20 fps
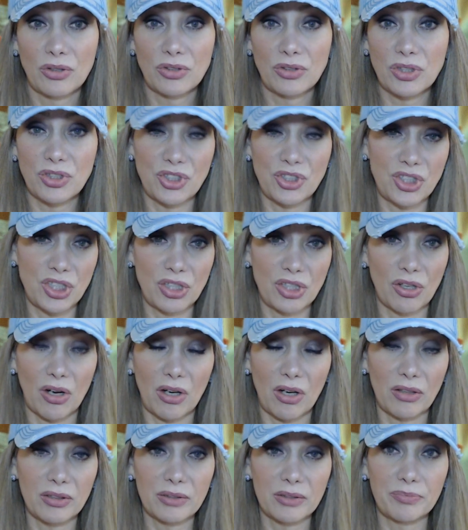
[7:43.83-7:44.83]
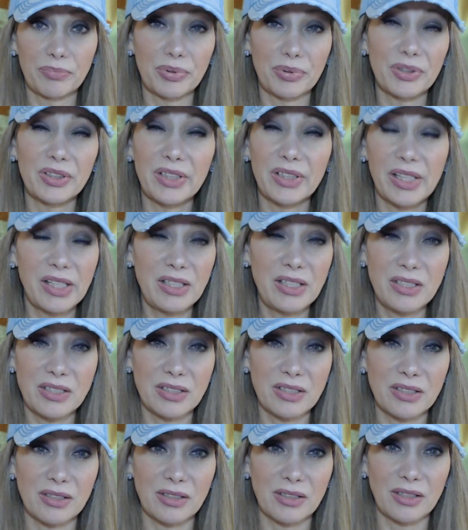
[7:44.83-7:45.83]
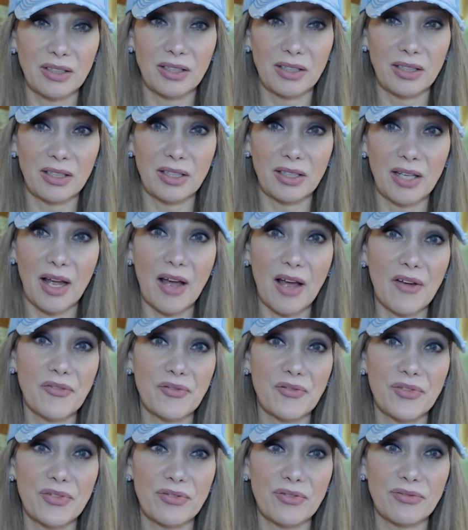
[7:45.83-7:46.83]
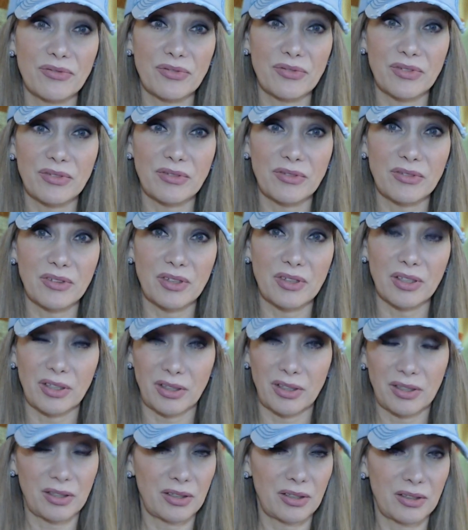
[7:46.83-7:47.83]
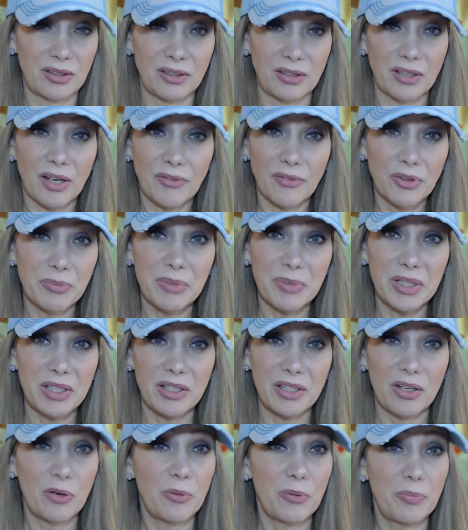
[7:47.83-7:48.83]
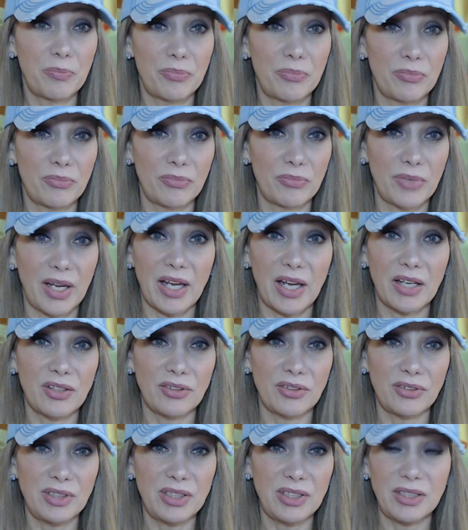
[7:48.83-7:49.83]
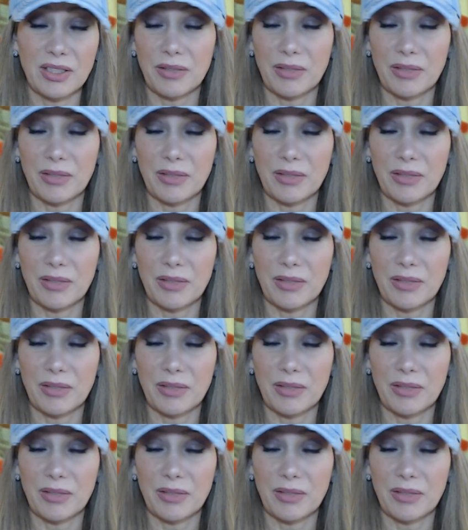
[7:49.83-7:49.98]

Does she call the police and have the government help handle it?